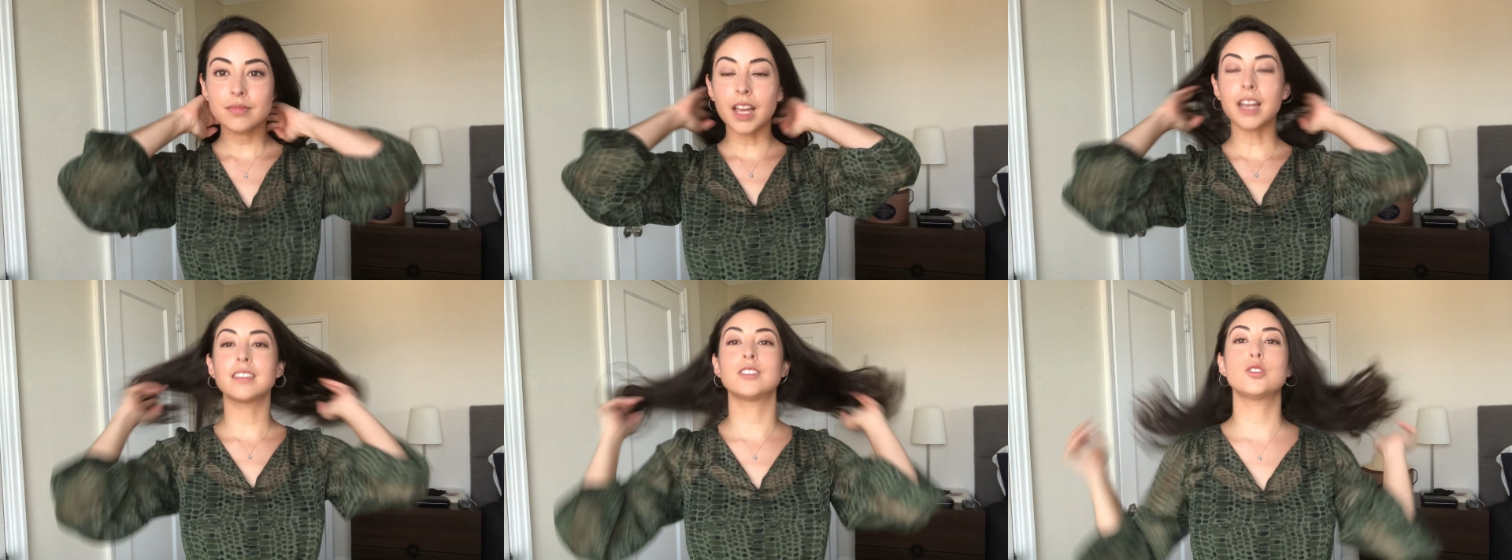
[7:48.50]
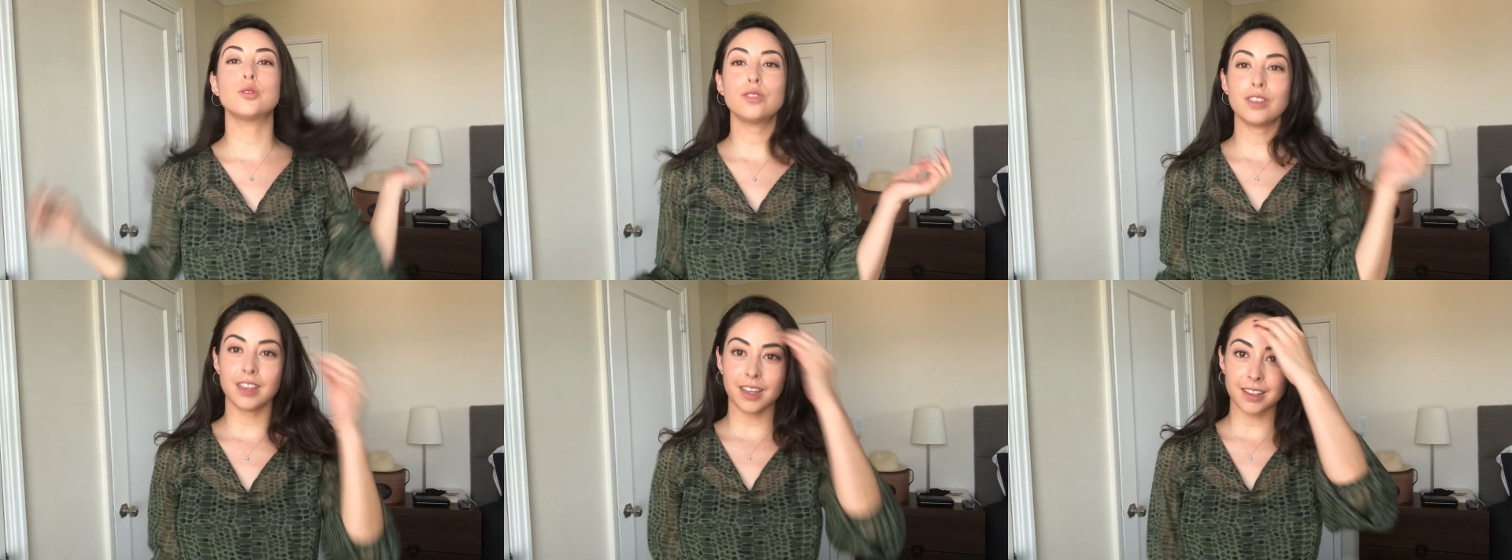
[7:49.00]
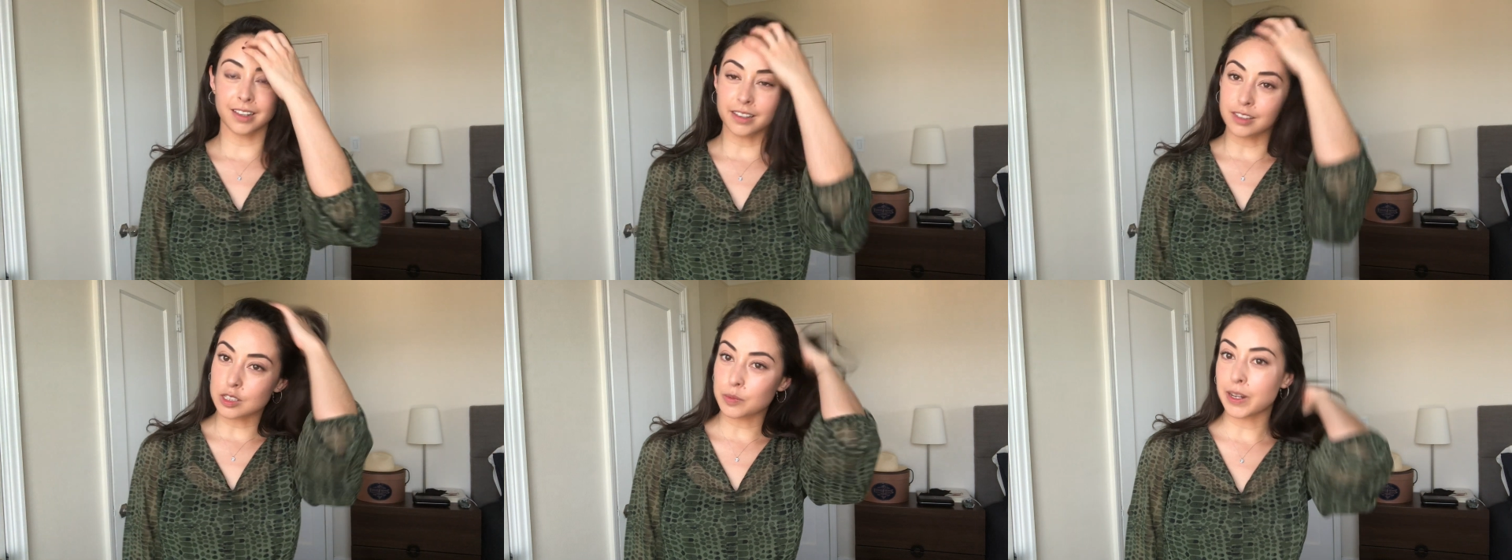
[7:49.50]
I do think I
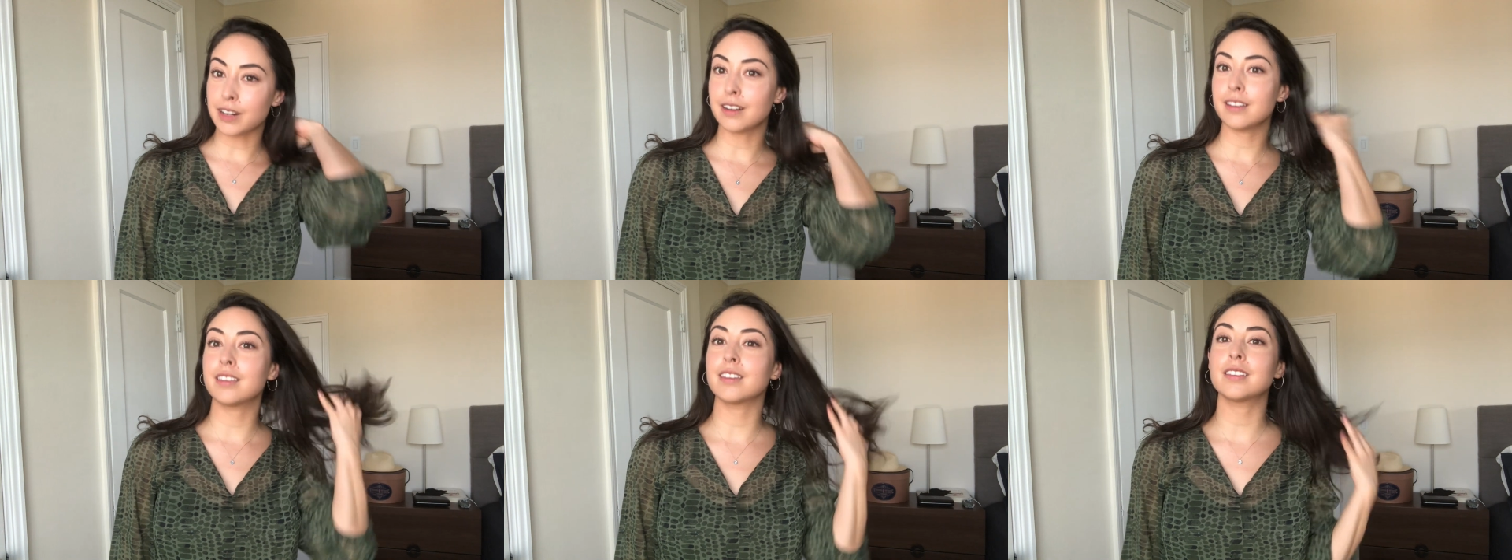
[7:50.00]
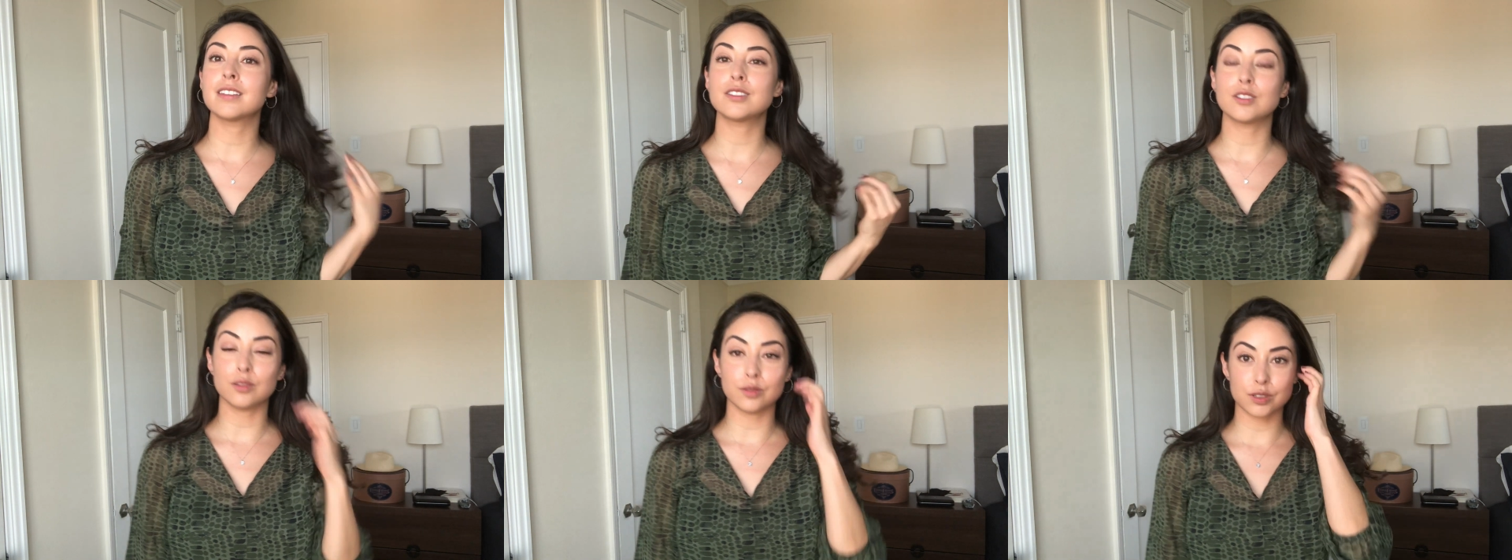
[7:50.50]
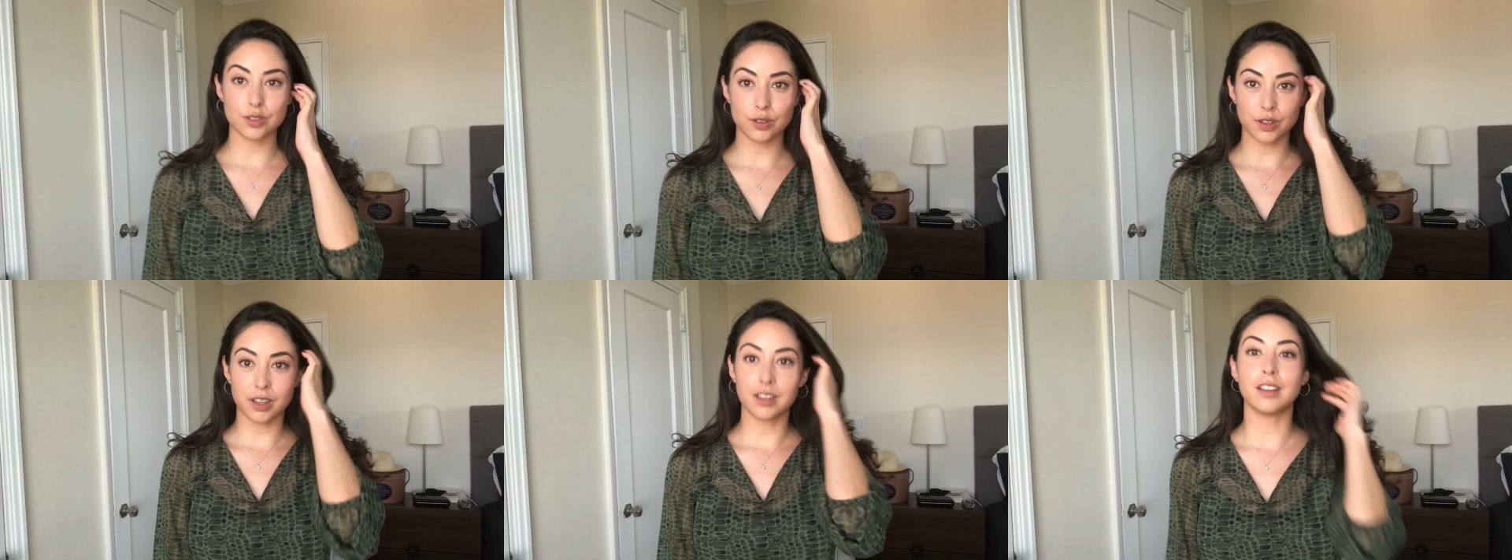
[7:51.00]
like this better. I think that silver's
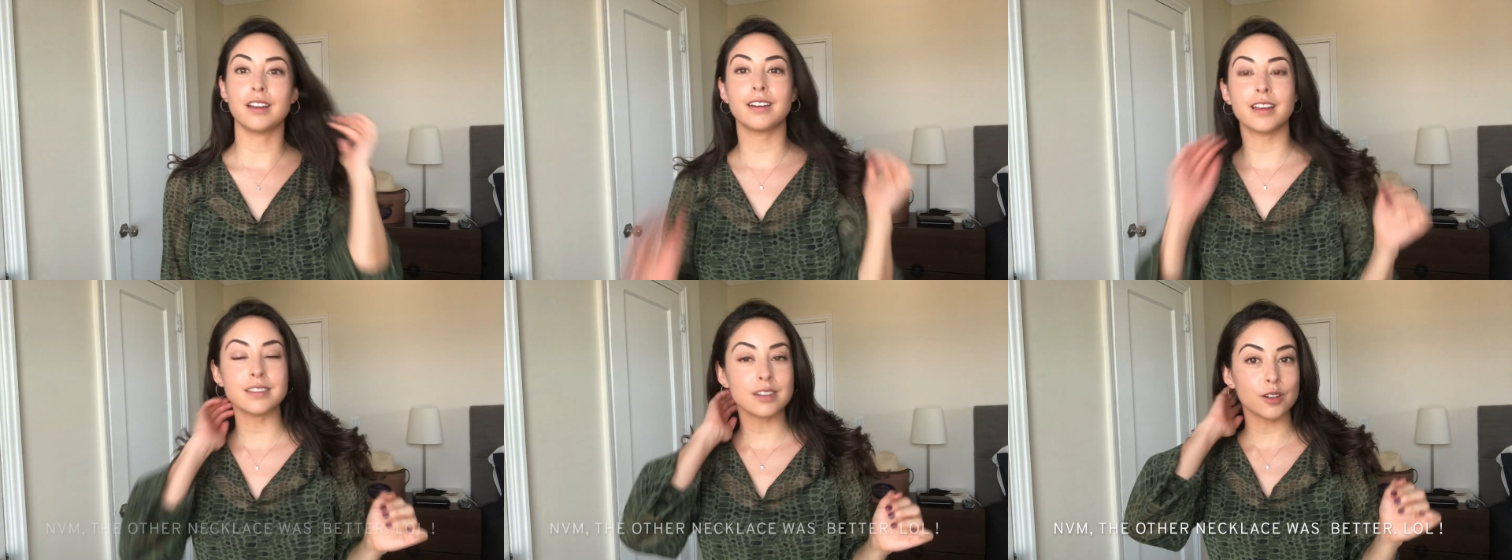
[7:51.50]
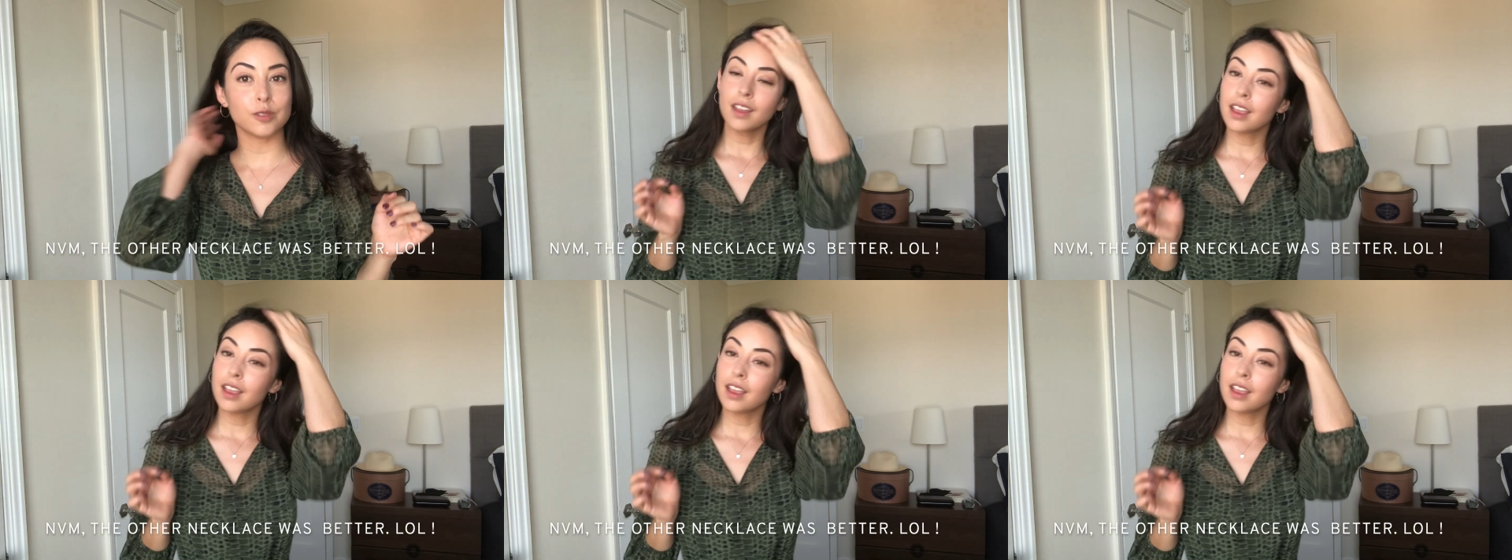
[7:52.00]
looking a lot nicer.